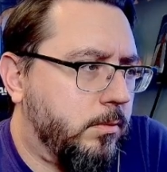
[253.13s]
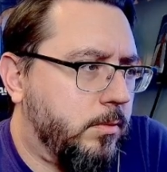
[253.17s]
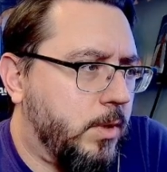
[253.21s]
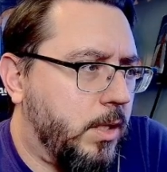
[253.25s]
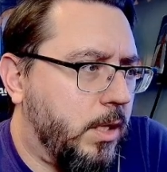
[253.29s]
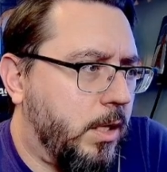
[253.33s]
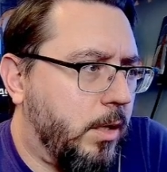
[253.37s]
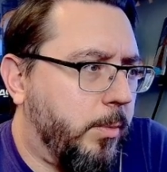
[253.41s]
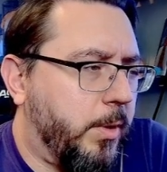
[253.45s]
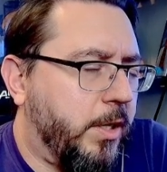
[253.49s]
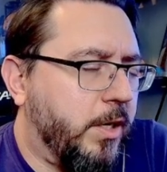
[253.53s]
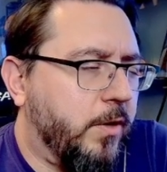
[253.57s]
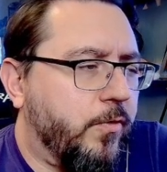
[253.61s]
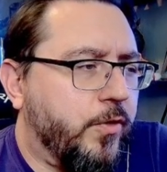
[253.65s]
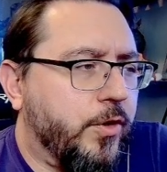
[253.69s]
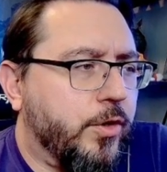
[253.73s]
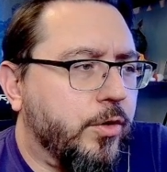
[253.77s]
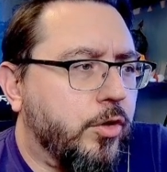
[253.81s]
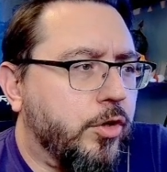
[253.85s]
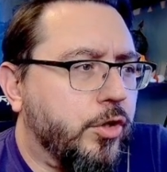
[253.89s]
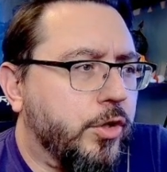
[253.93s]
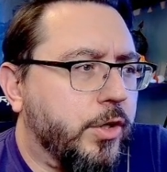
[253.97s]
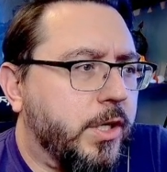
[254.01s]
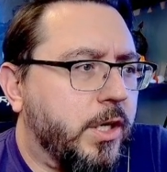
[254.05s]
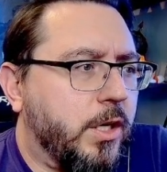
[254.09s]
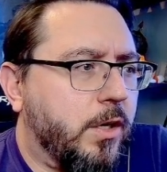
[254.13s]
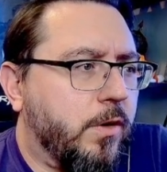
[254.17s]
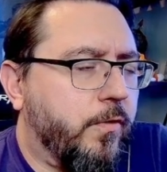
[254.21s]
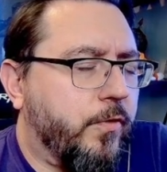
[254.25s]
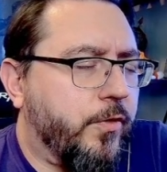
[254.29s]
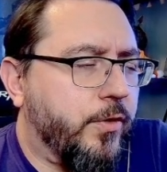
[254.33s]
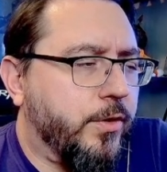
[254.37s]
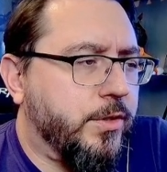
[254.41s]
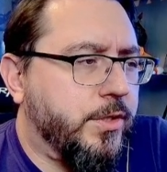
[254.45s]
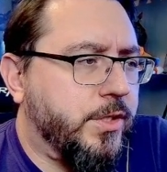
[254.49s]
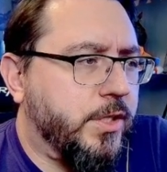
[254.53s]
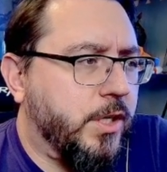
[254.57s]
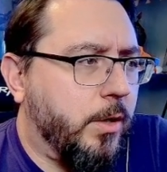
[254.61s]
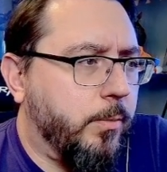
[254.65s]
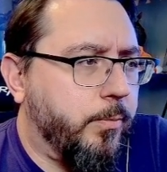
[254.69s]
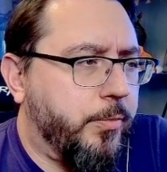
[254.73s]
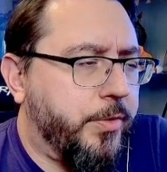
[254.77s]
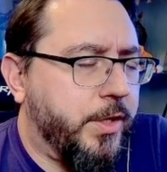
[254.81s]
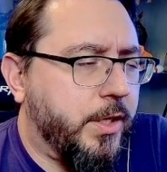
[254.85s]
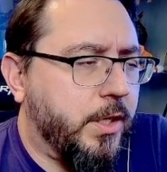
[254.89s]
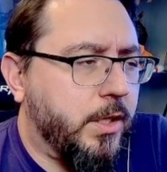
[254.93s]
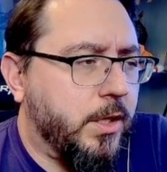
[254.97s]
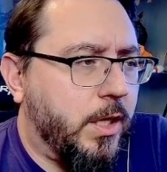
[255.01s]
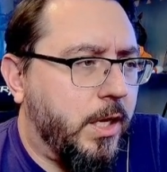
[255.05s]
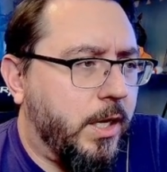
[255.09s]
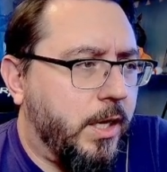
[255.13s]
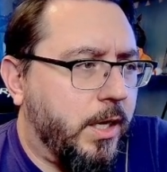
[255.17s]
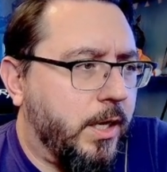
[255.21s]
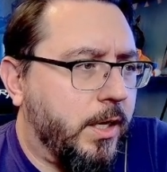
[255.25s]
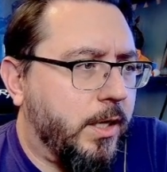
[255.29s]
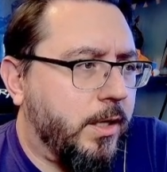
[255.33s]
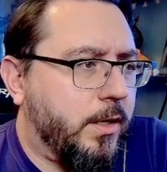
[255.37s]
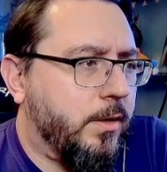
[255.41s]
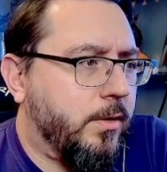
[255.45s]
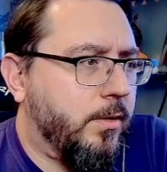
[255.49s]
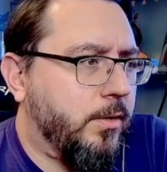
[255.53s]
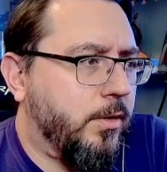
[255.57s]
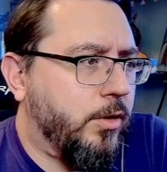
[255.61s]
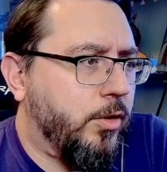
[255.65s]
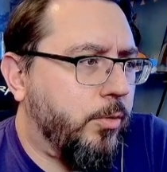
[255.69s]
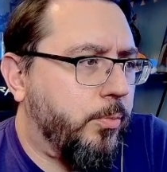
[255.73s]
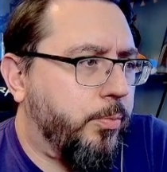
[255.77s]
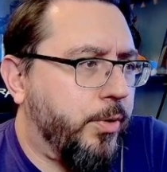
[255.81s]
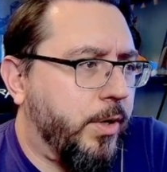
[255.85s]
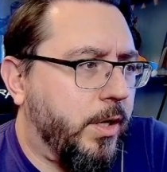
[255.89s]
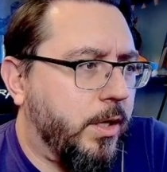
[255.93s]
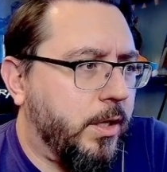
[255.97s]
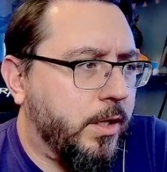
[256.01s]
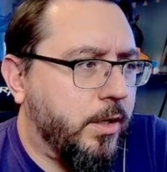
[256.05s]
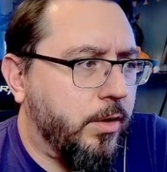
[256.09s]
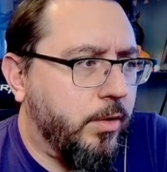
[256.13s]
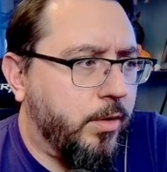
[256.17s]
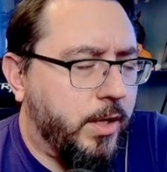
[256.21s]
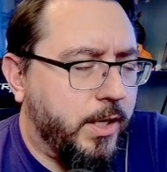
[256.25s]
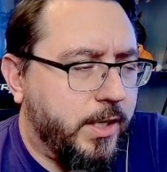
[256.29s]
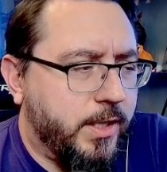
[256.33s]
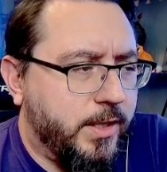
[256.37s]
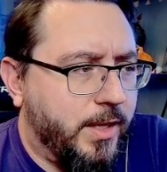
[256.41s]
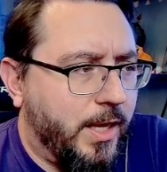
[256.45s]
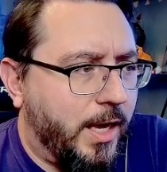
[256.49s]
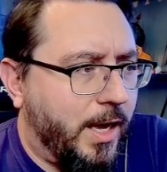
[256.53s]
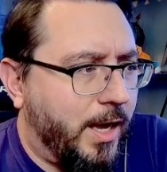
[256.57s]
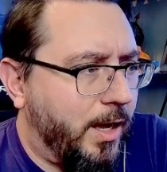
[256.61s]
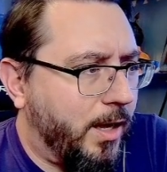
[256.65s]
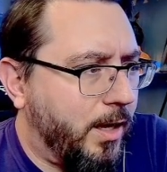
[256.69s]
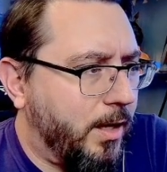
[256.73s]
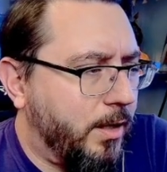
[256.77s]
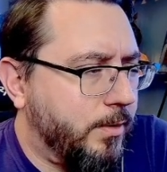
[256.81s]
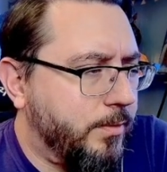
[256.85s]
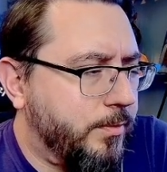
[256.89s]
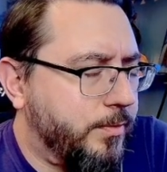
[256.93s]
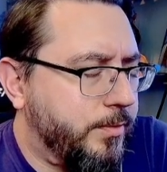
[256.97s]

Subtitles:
mean, if you're looking for something, like, you probably go like that.